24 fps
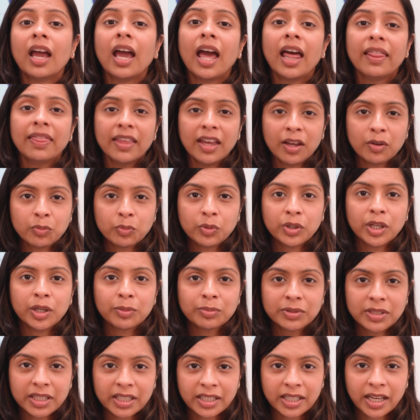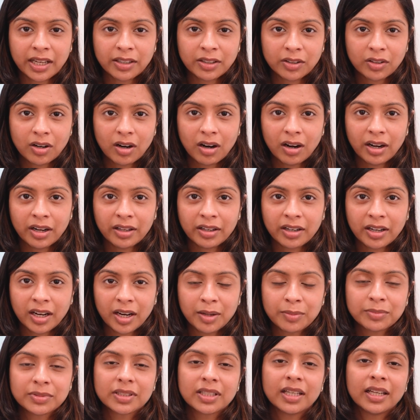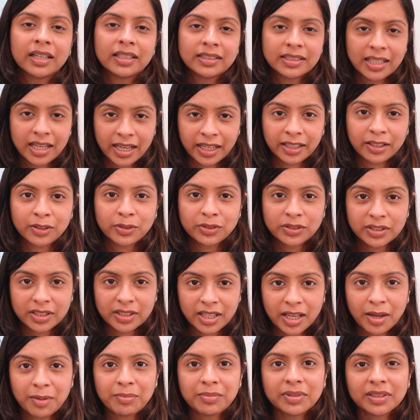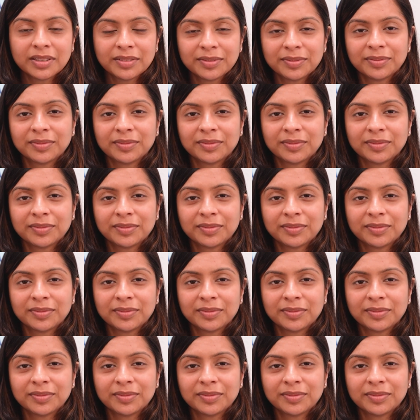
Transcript: and then we obtain echocardiograms and diagnose them.